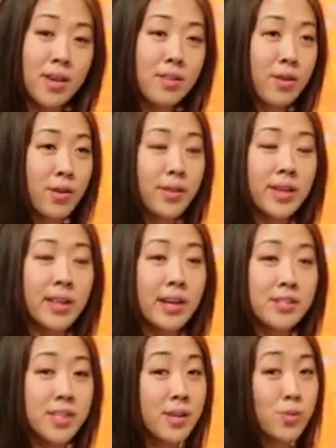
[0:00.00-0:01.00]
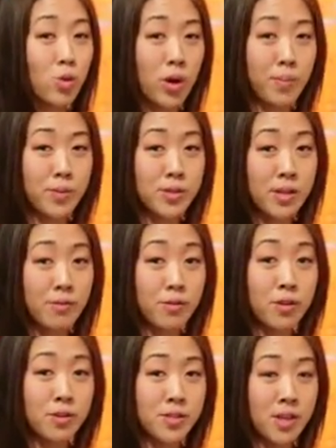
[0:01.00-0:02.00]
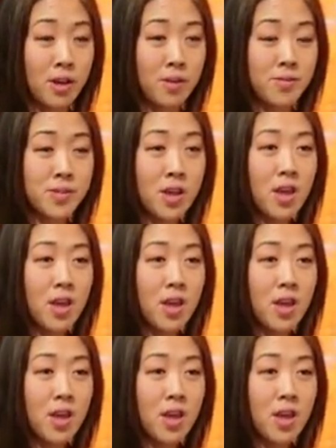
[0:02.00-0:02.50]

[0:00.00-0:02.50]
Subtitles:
and they're only allowed to keep 20% for themselves.